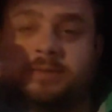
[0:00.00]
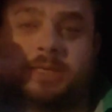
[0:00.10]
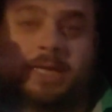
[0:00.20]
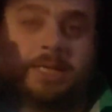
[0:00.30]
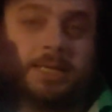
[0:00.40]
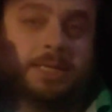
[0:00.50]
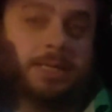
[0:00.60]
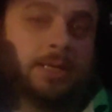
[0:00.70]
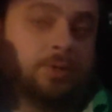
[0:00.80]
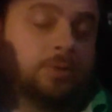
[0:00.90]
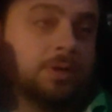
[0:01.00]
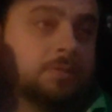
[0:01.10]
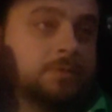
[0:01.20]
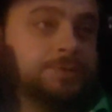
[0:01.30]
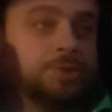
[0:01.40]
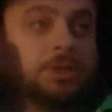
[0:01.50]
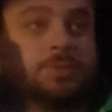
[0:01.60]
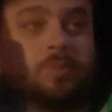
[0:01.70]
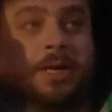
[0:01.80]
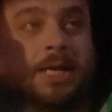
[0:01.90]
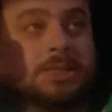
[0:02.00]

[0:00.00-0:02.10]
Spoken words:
that he, along with George Brett,